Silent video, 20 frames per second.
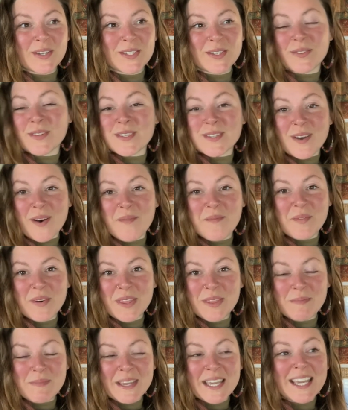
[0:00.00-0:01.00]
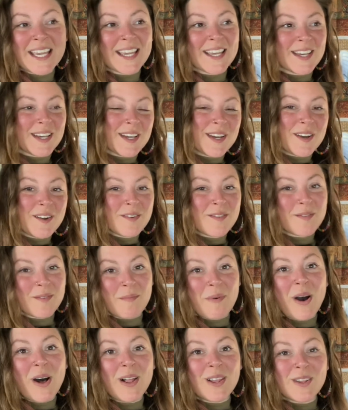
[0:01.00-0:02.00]
So it's come with me
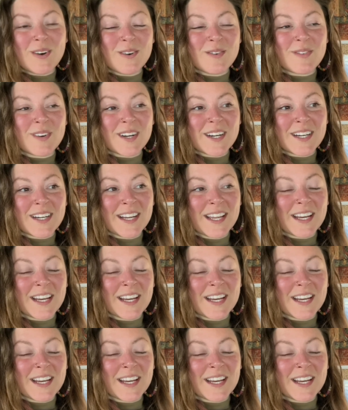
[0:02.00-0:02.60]
from all over.